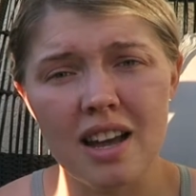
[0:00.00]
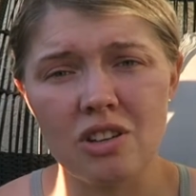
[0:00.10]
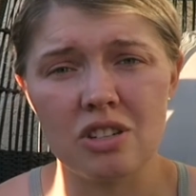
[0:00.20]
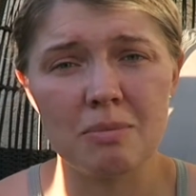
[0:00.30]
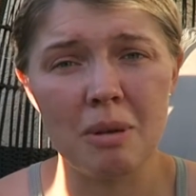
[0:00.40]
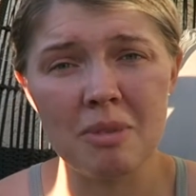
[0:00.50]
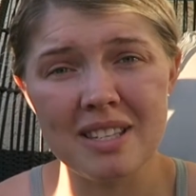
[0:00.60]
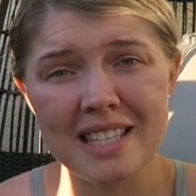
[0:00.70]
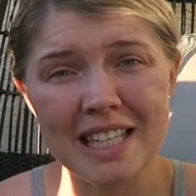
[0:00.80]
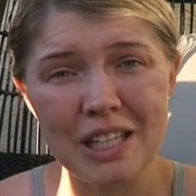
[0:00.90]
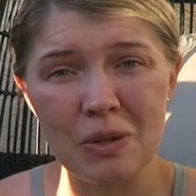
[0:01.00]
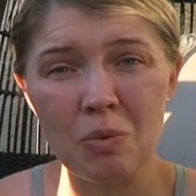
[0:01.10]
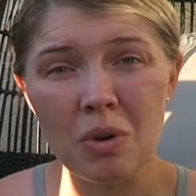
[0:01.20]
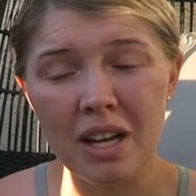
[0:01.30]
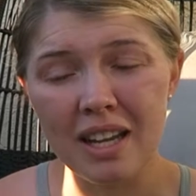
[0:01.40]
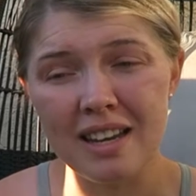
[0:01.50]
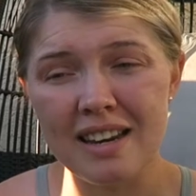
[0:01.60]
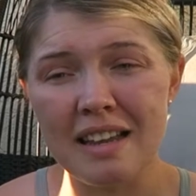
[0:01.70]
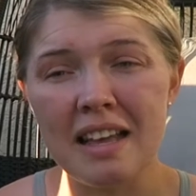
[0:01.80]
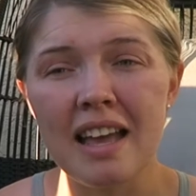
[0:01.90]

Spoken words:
not just my measly little one.